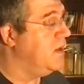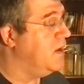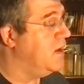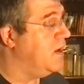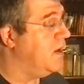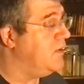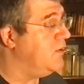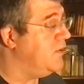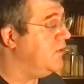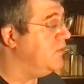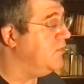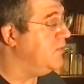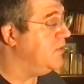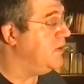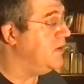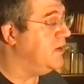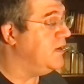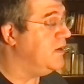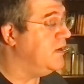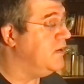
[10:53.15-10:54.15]
don't
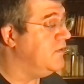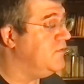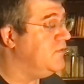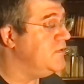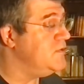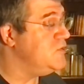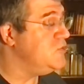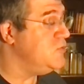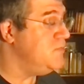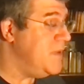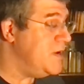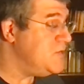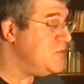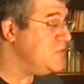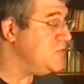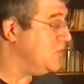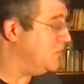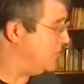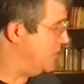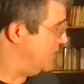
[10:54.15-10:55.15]
know, first two
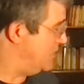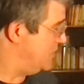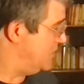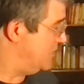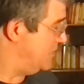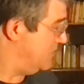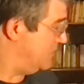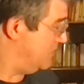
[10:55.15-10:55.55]
measures of this.